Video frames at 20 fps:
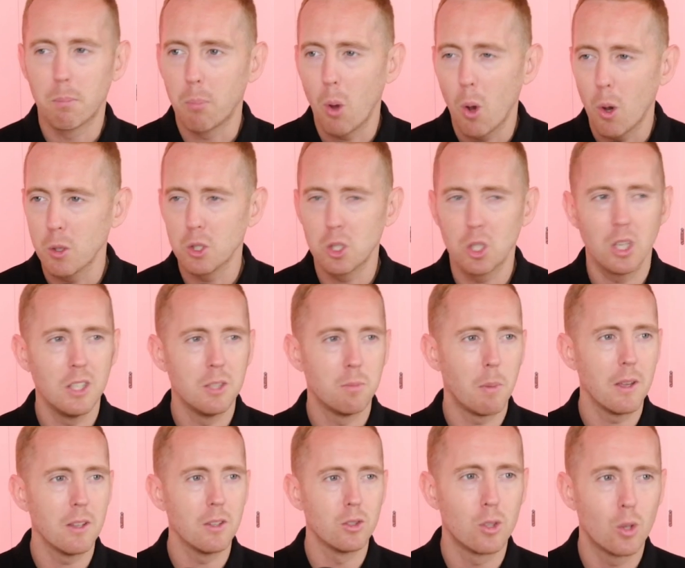Poch, he's
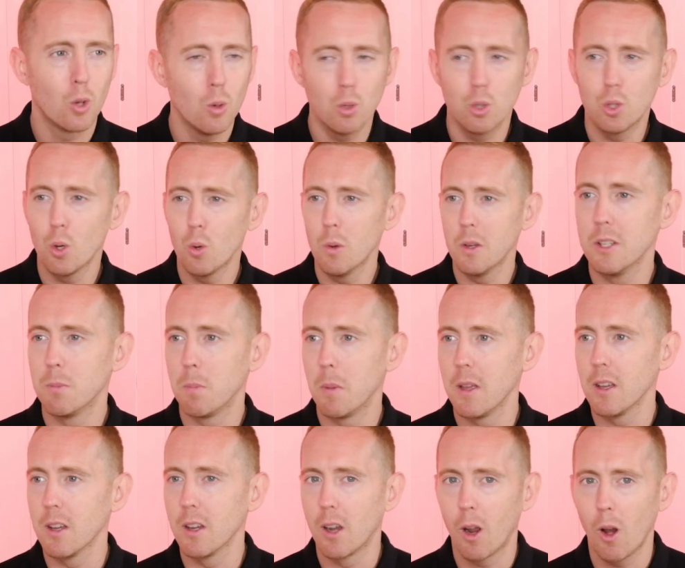beaten Tuchel, he's
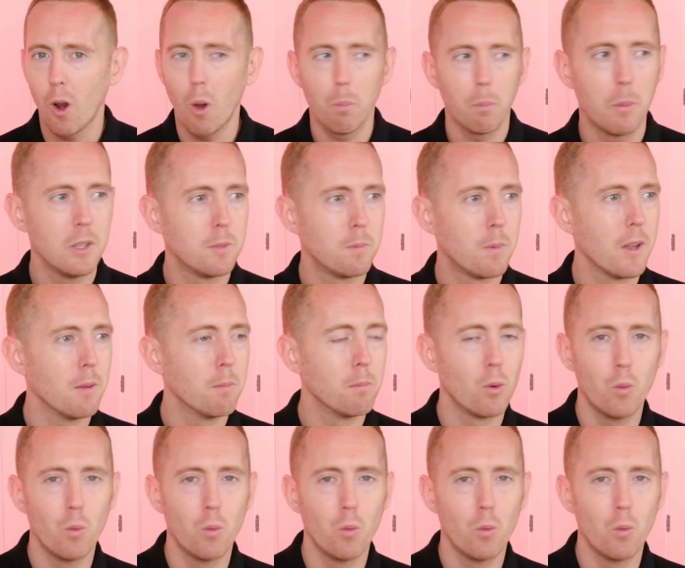beaten Klopp, he's beaten